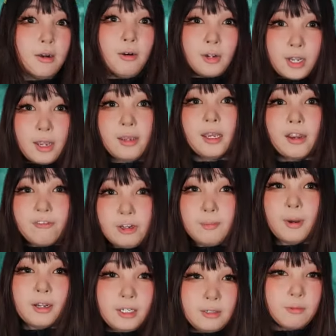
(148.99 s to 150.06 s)
Okay,
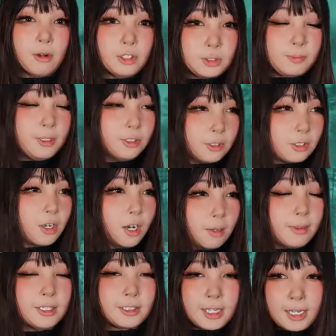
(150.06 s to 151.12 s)
everybody roast me in the
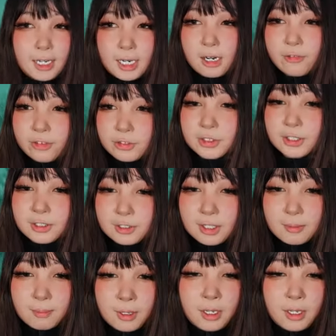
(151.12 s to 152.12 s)
comments, get it out of your system.